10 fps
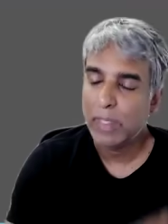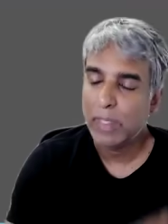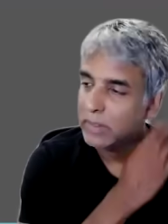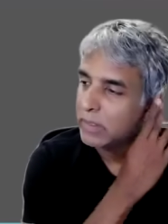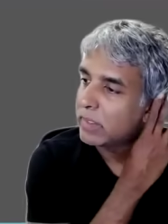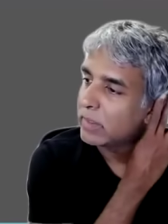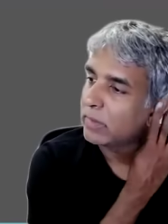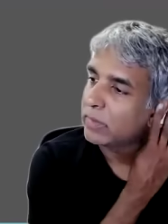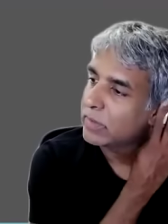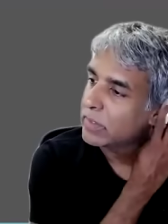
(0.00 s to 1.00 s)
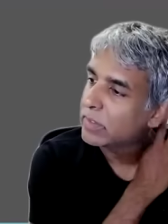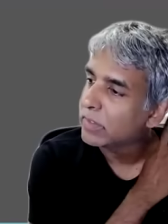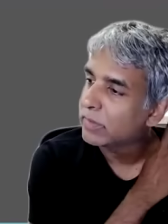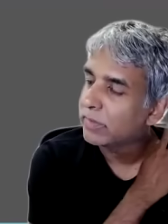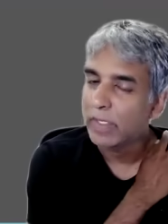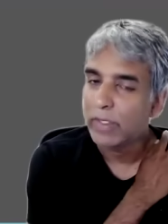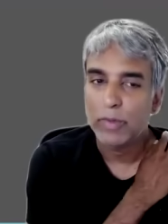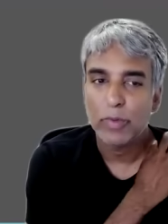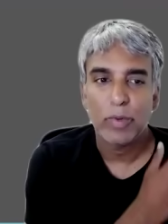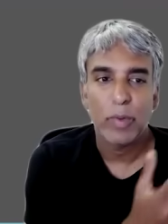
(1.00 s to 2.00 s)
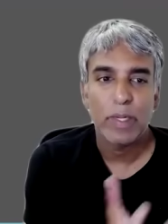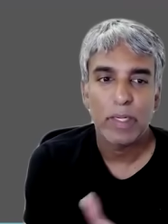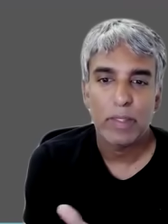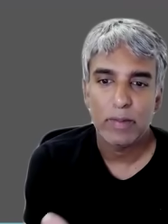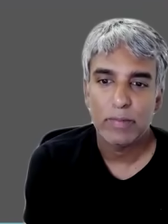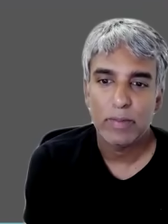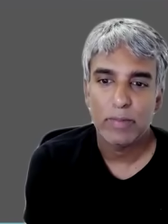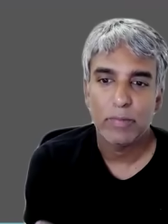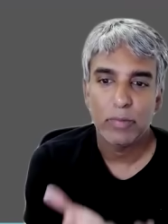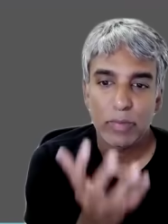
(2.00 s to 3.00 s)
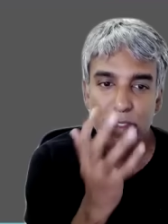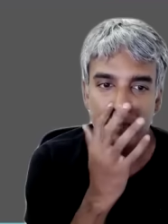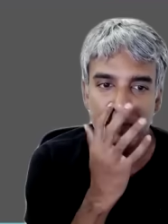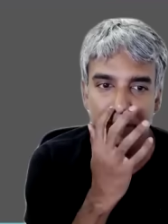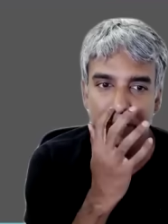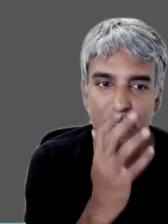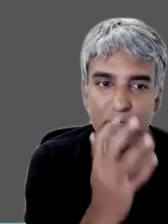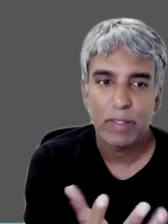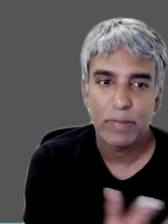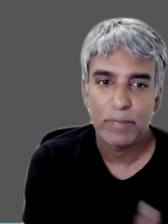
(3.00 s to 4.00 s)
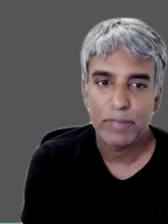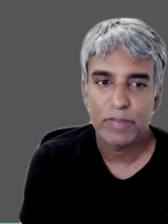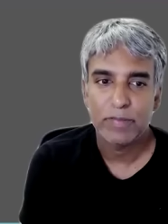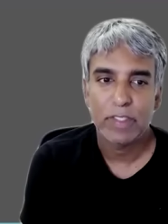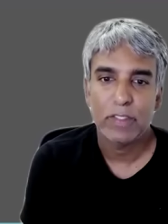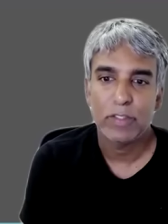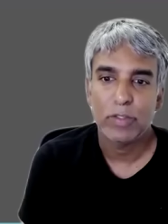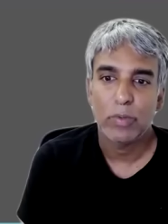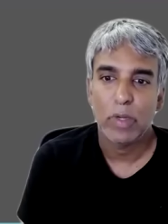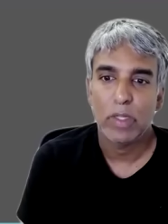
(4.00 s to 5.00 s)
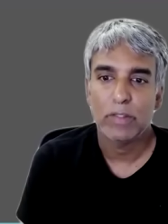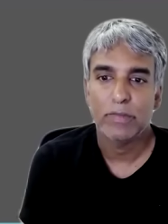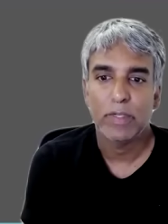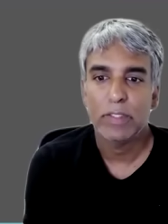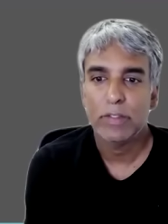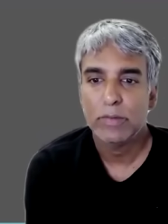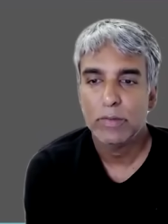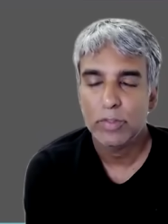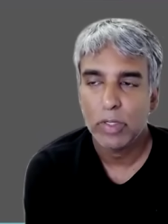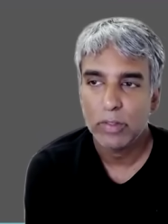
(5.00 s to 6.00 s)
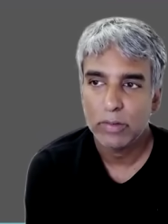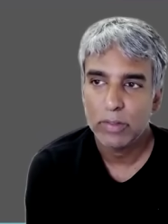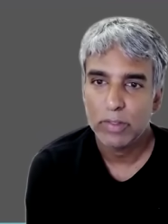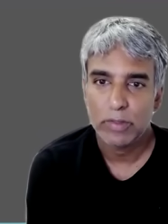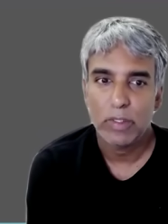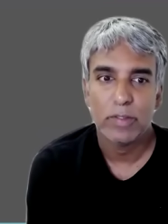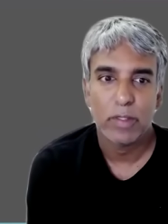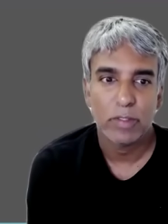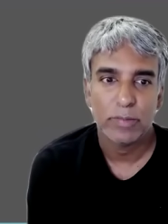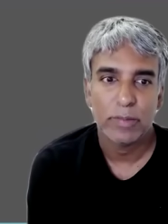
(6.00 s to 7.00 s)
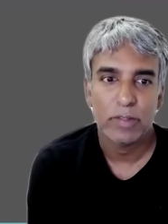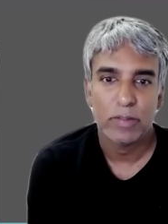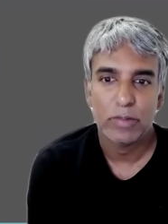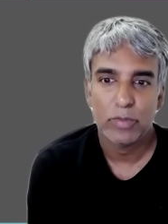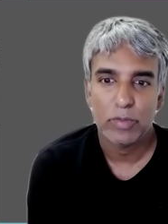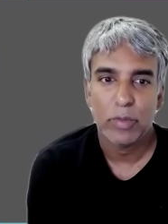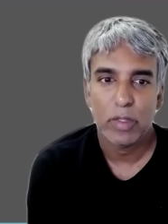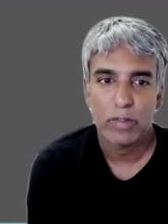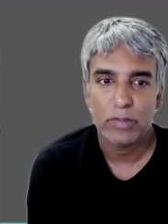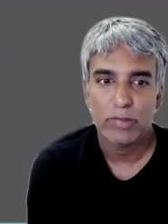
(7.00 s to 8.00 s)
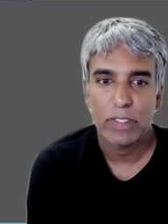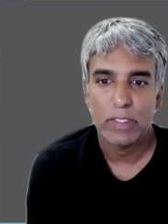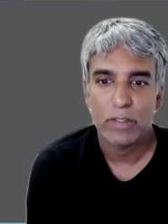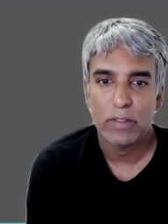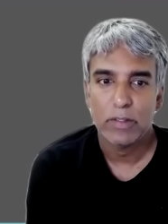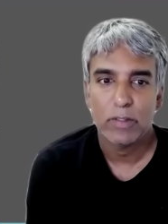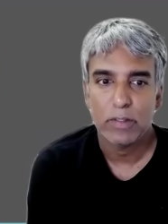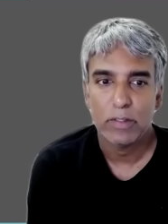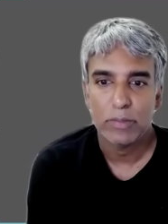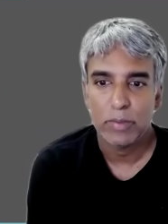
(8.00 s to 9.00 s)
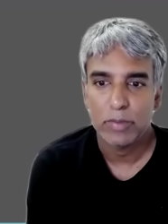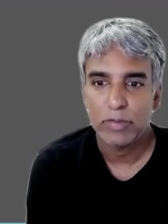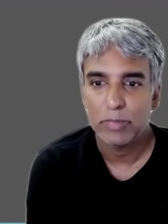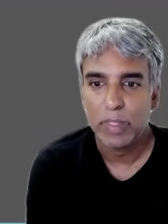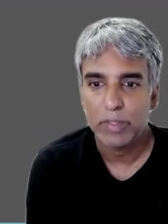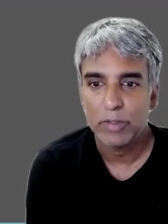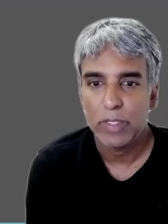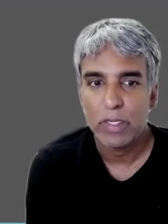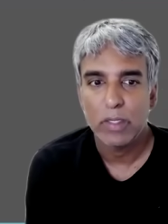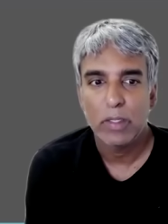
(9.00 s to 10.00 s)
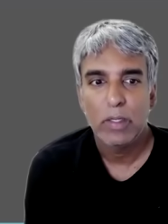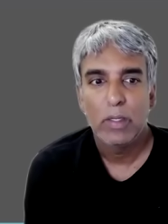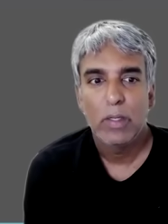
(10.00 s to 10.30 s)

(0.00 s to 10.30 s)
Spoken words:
Palestinian resistance fighter throwing a really big device, the Shawat device. John has talked about this Shawat device, explosive penetrating